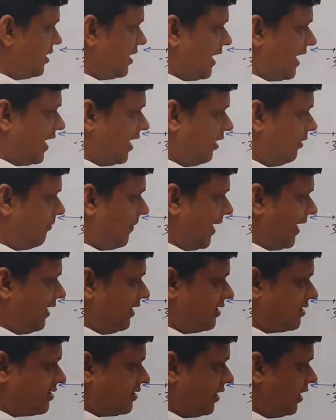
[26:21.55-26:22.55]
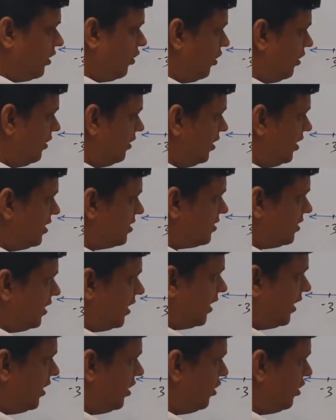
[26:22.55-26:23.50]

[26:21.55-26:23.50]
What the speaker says: and minus 3 on this negative